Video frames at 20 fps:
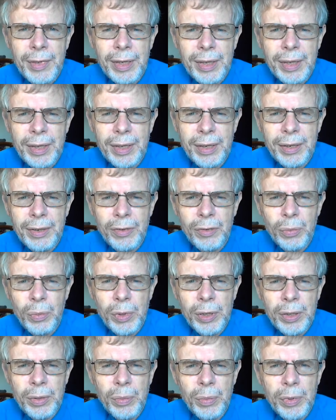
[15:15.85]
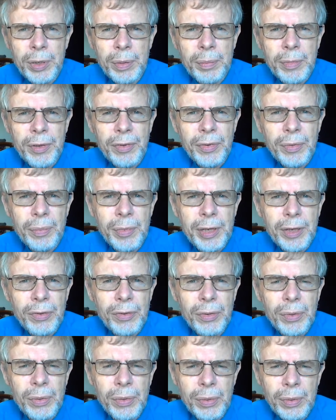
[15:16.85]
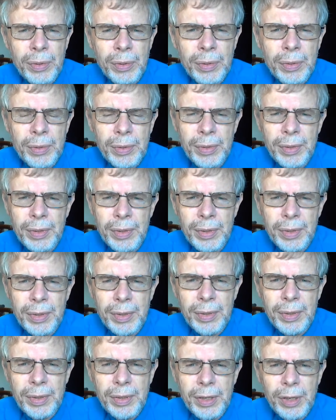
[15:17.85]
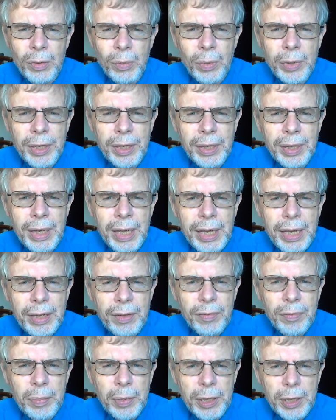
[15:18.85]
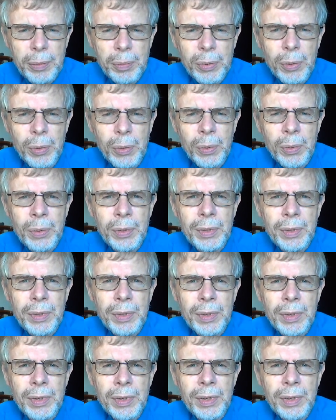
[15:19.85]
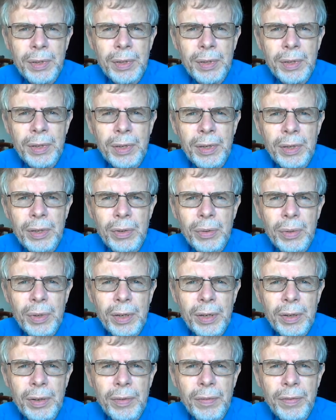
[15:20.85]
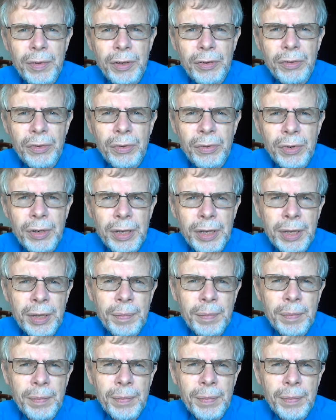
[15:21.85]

And it's why we must make sure that we have people who are visionary,